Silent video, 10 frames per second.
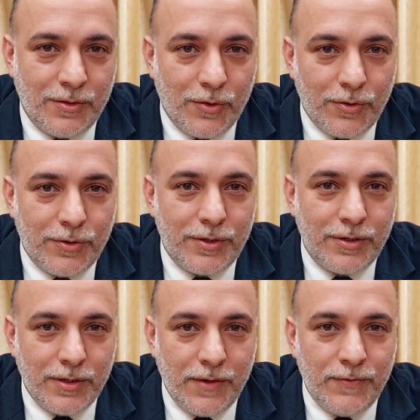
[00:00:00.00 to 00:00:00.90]

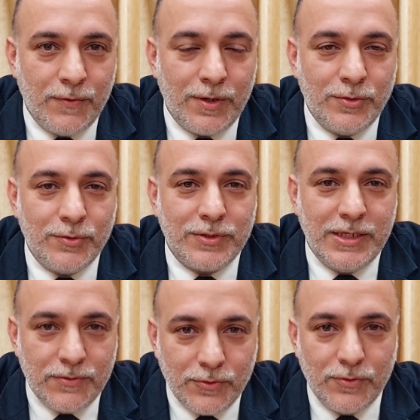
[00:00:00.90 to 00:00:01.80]
Or if you want to do
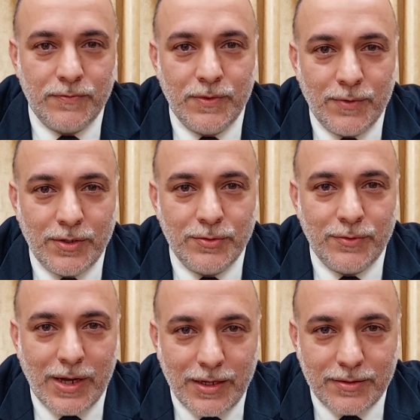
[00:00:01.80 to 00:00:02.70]
kiruv, you want to
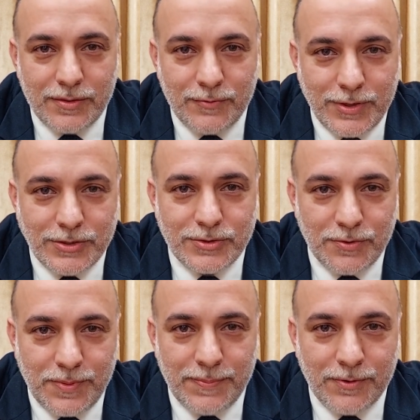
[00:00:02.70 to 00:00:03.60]
do outreach
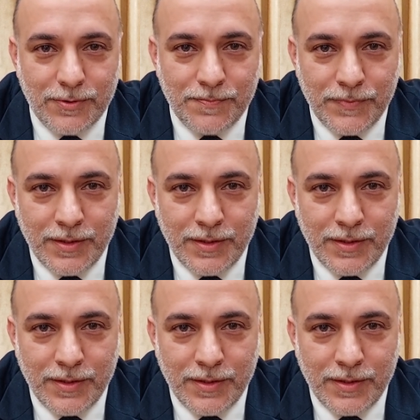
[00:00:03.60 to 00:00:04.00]
to people.